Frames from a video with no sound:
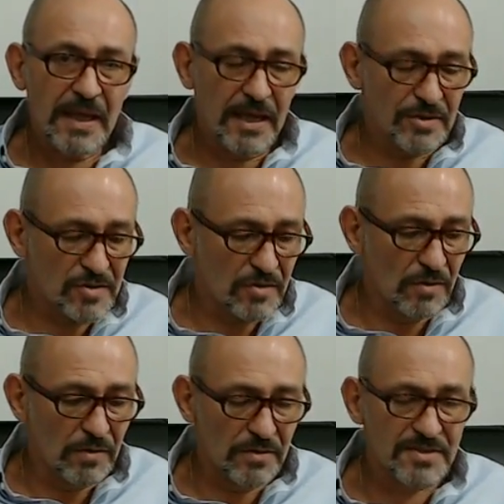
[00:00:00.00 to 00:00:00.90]
in
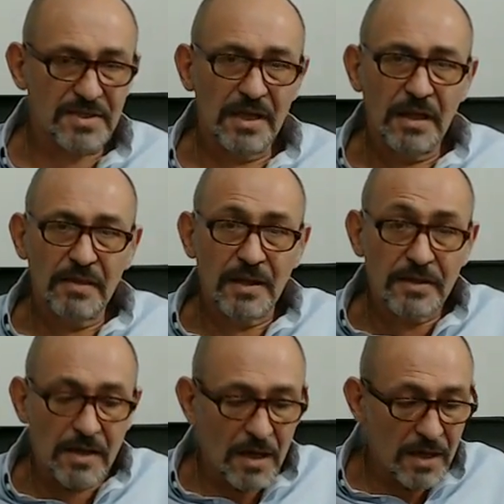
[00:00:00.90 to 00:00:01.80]
schools,
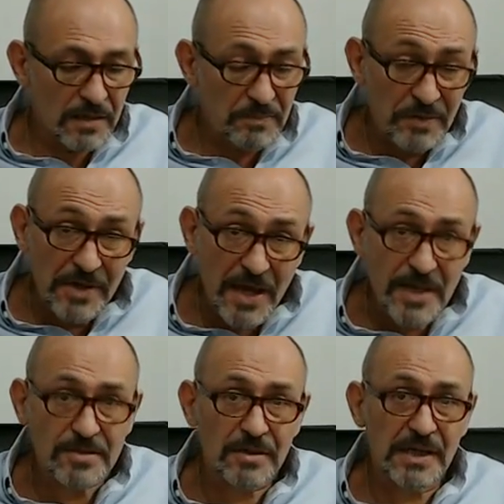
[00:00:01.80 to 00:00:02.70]
that in
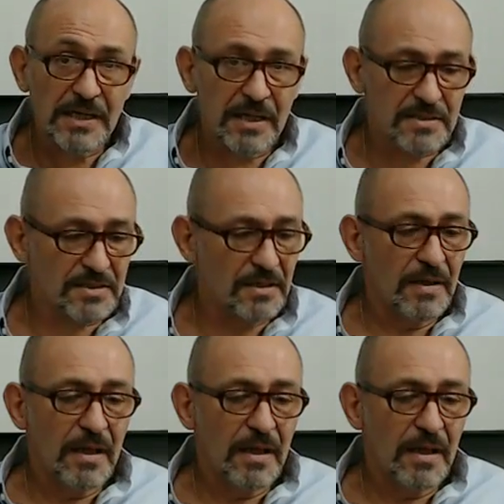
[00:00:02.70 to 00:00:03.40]
prenatal clinics,